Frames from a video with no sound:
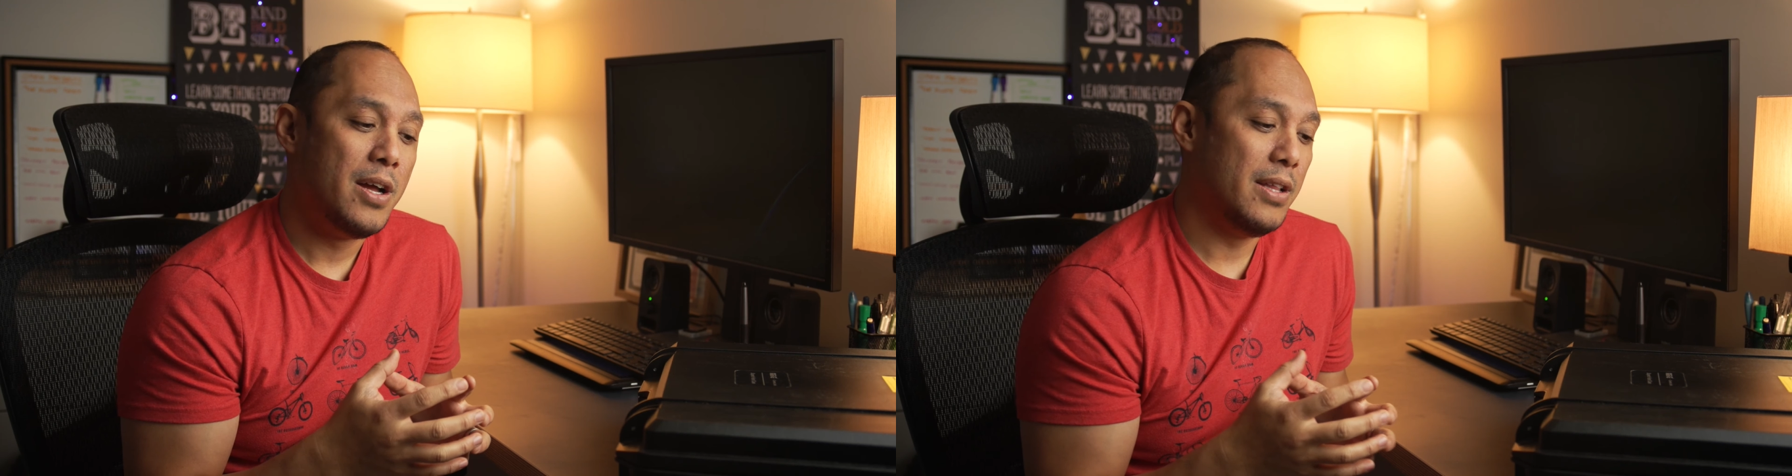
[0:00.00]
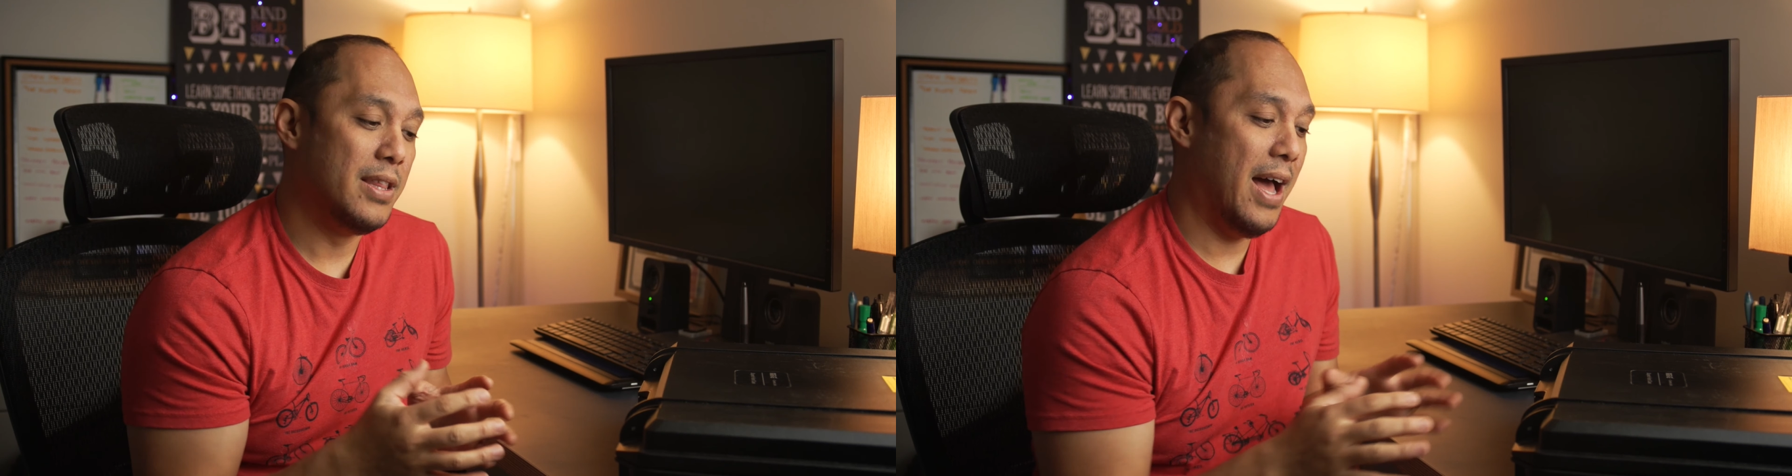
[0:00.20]

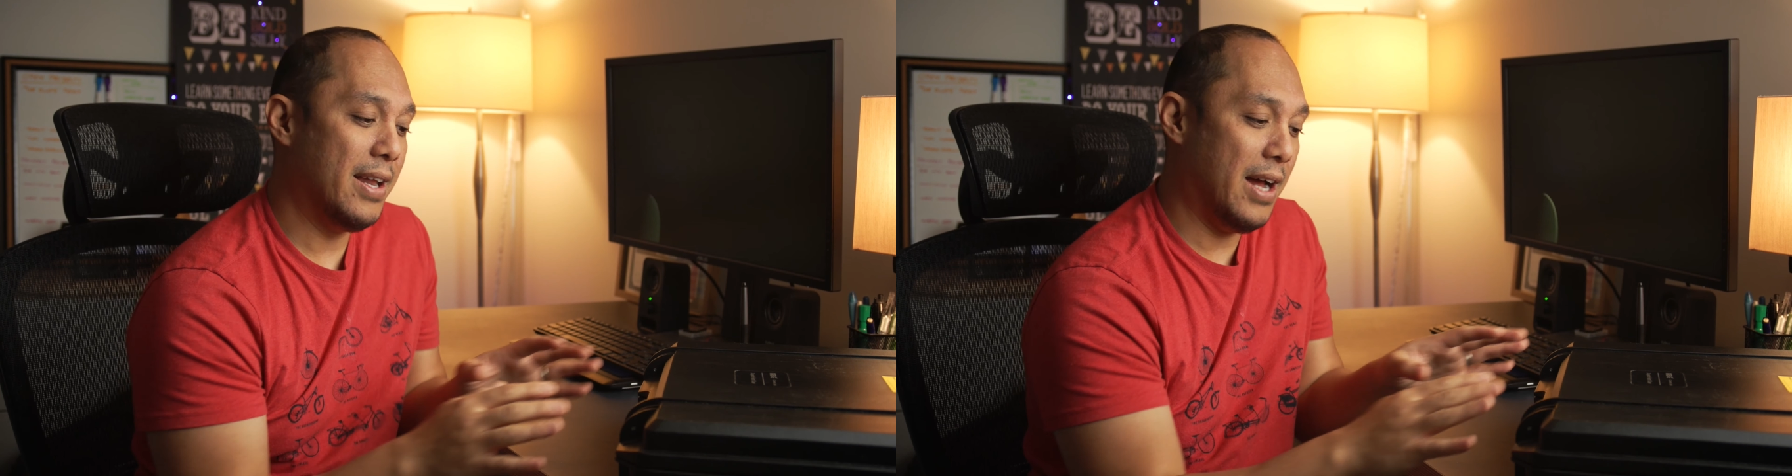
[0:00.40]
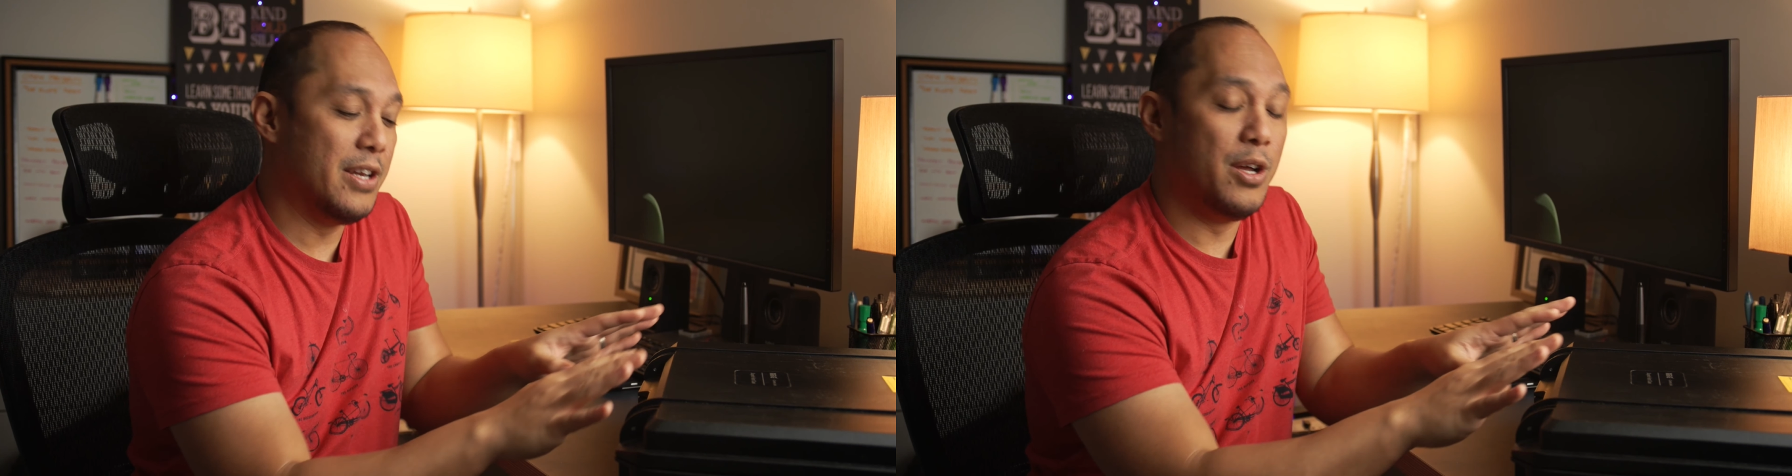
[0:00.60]

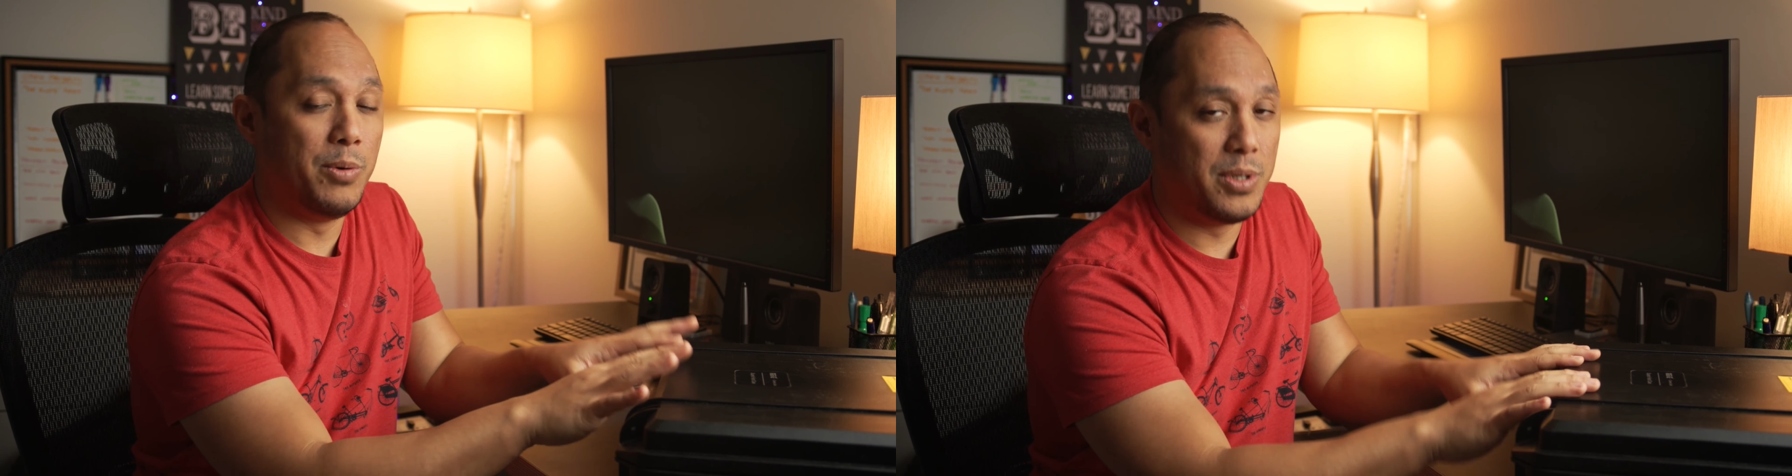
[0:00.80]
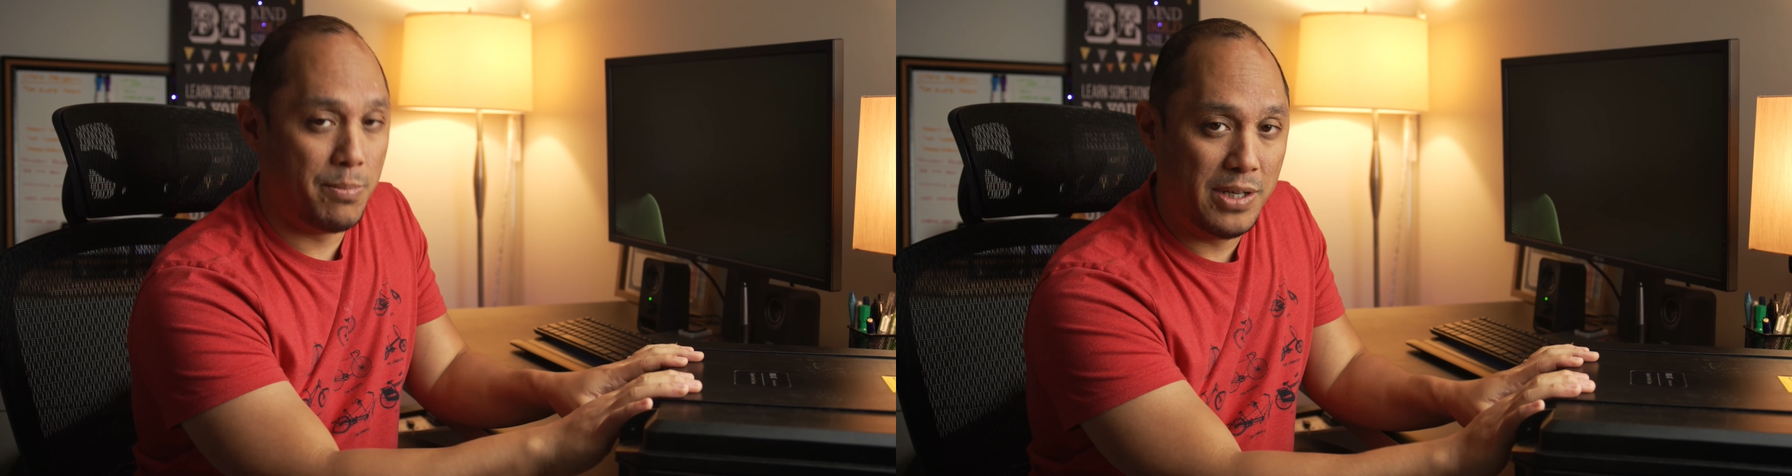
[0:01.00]
that I knew
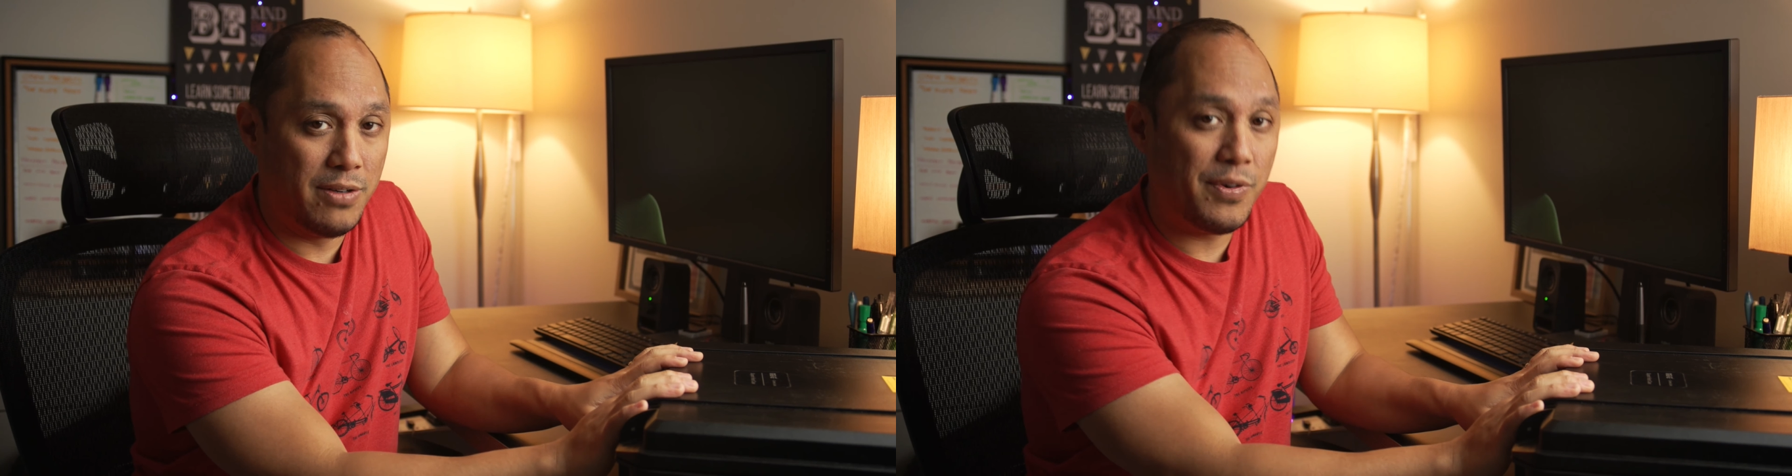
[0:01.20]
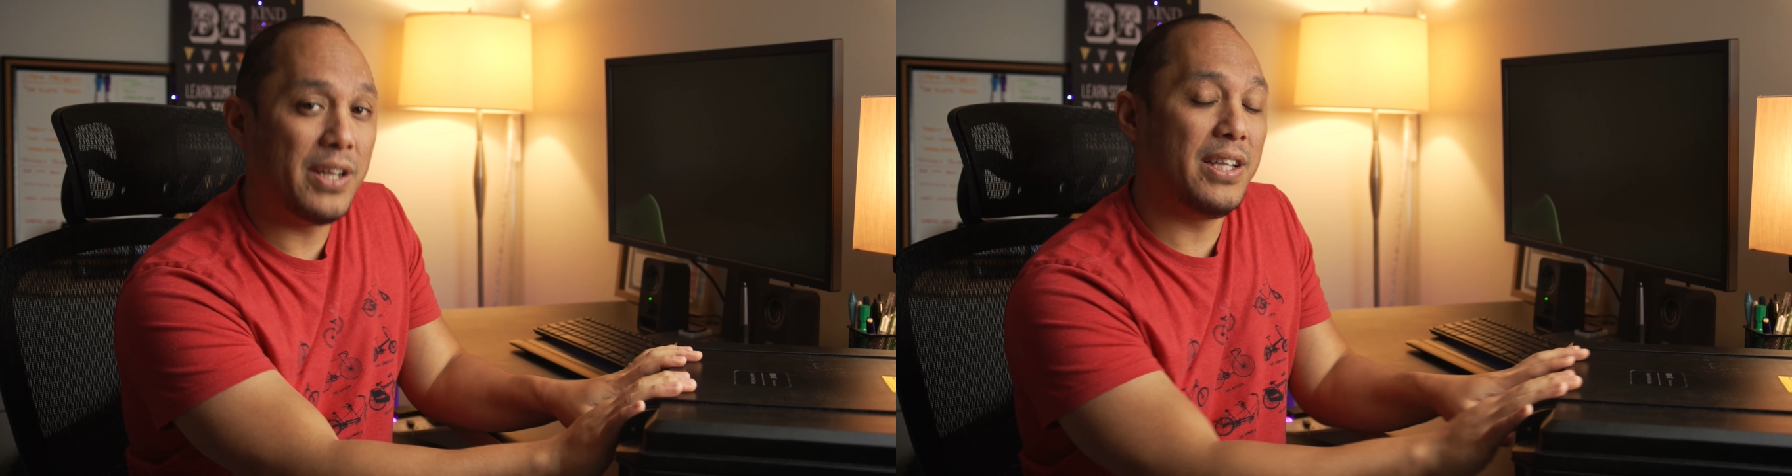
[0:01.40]
was a
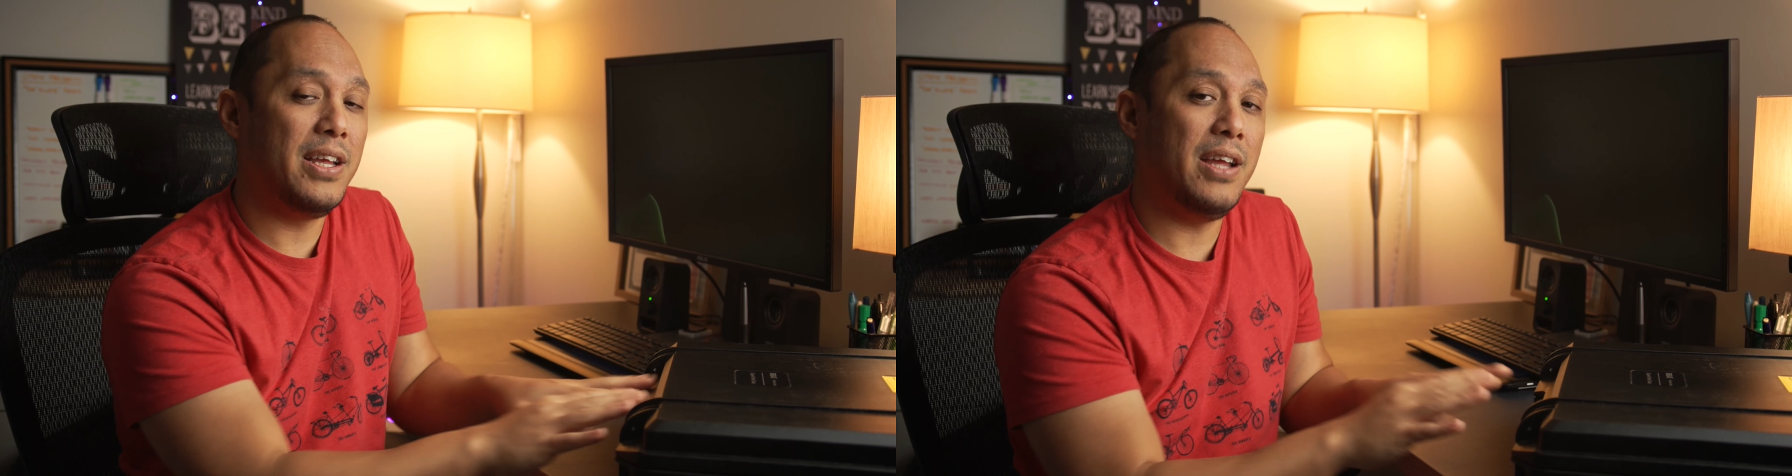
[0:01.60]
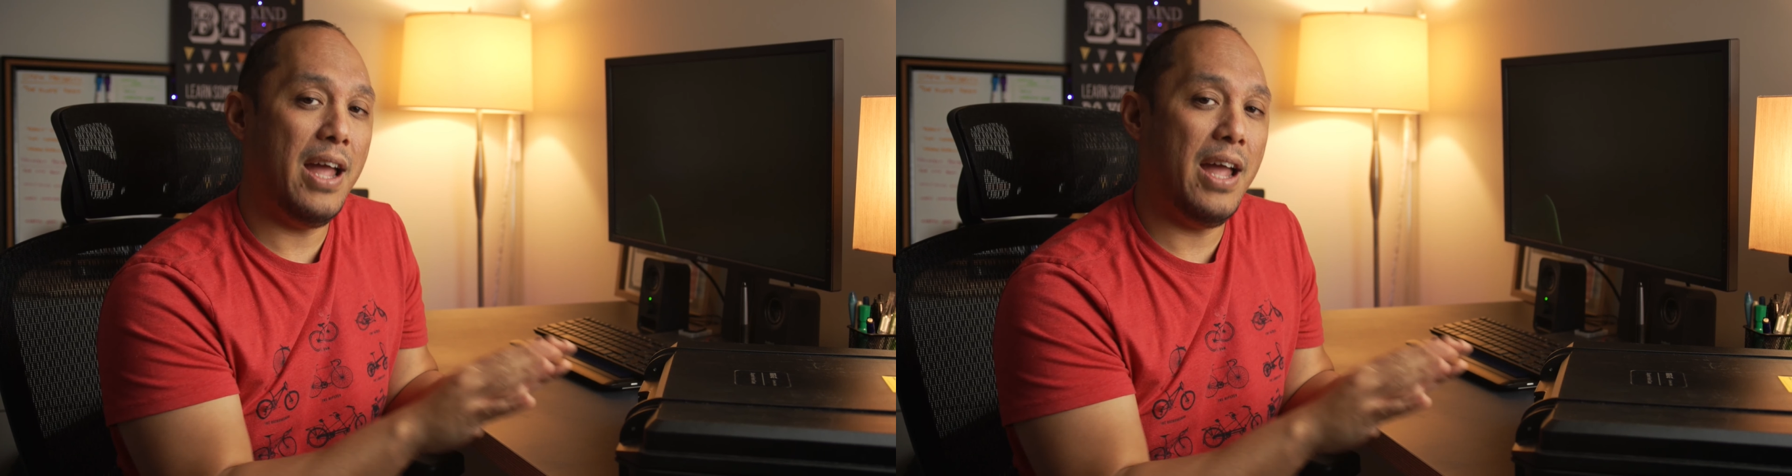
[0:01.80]
budget friendly,